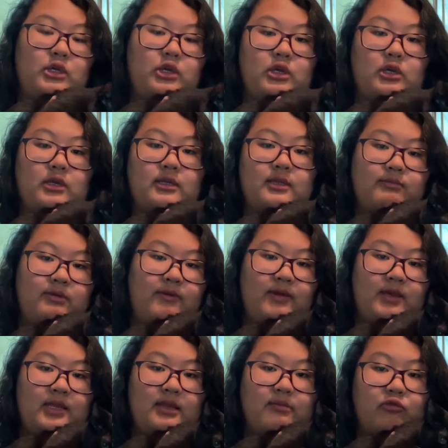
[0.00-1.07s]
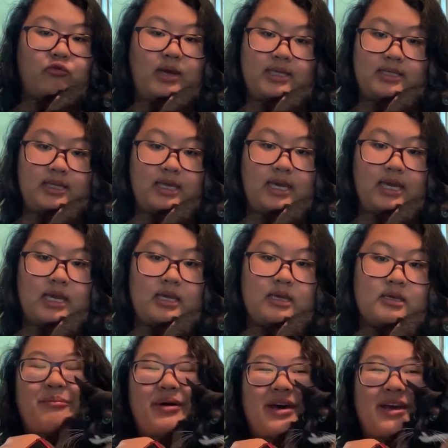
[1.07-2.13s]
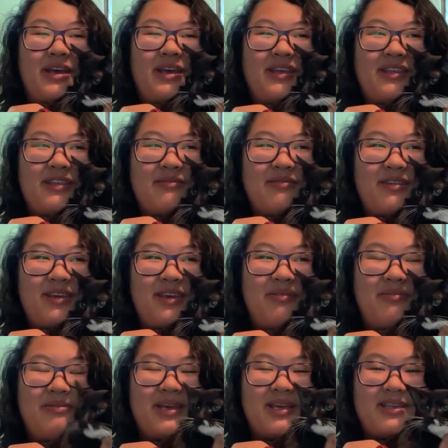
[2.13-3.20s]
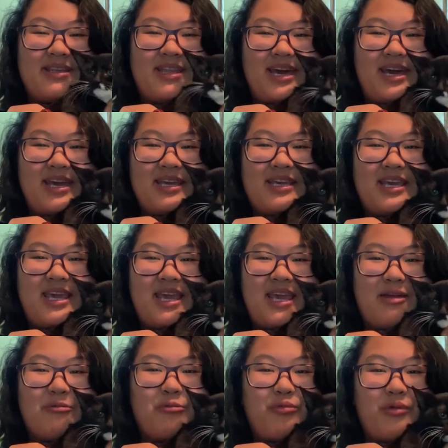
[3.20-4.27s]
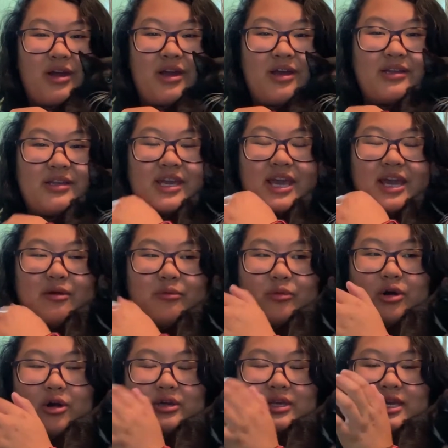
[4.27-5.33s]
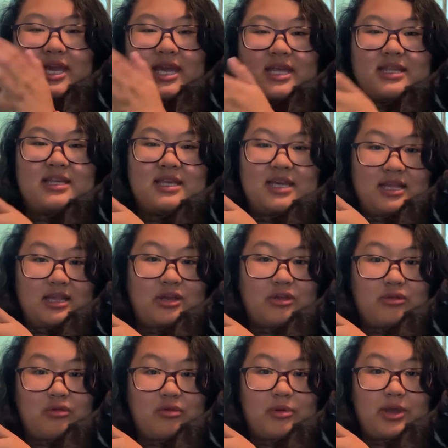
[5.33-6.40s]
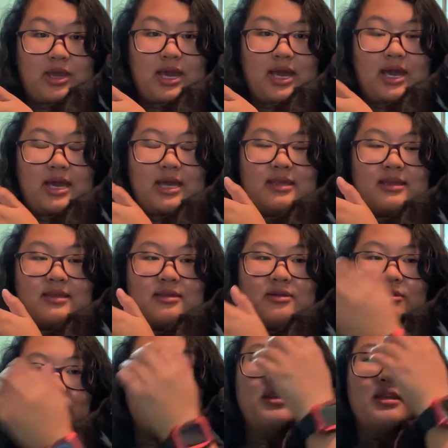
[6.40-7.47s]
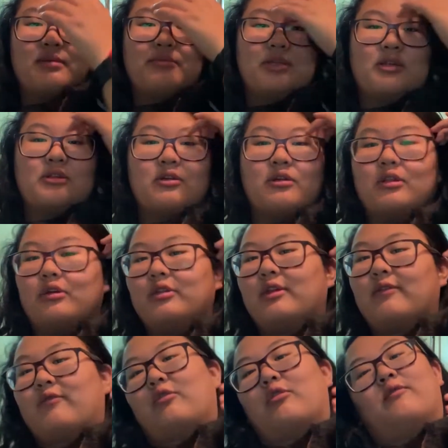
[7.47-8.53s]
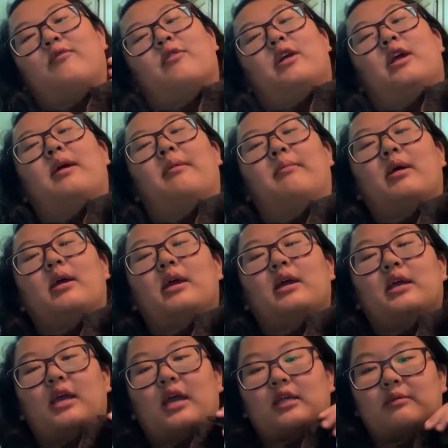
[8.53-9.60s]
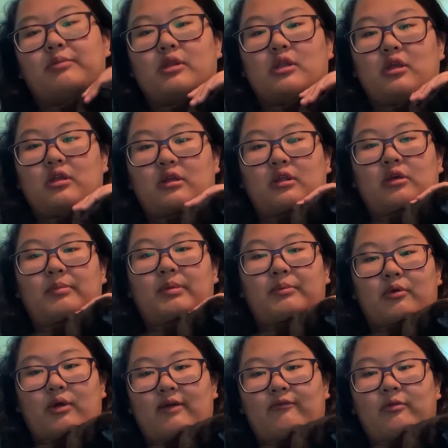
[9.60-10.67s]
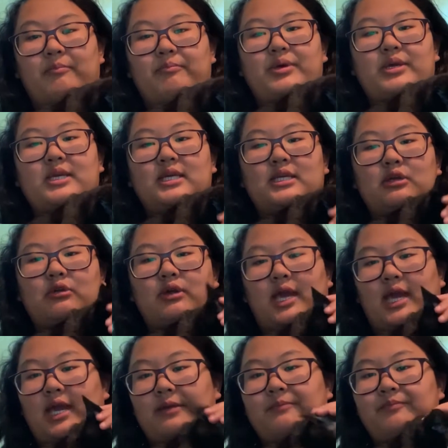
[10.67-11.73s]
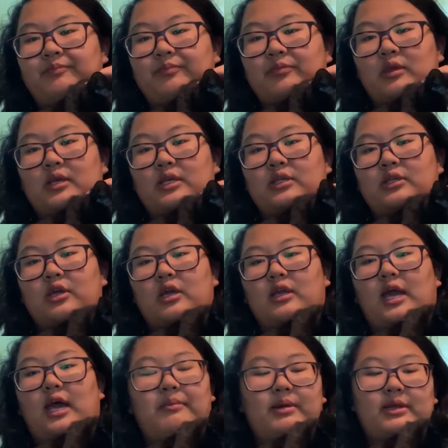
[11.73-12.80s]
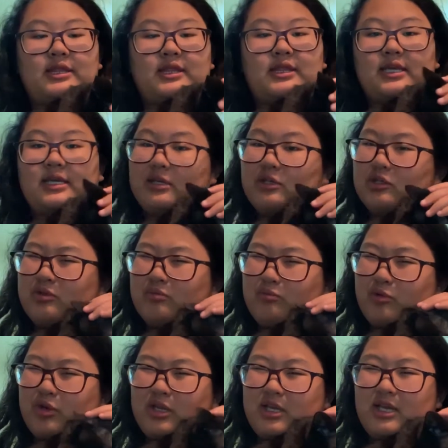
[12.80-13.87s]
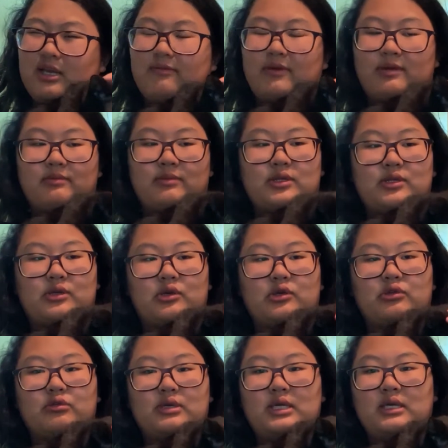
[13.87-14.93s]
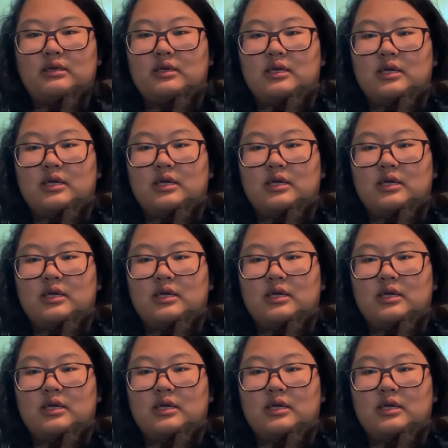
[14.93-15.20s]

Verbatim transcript: good because we feed them twice a day. But because of that, he can't run, he can't walk, he can't sit like a normal cat. And certain, some things are a little difficult for him. He has to put a little, a little bit more effort, but he's okay. He's good. Um, I think we're going to give him the surgery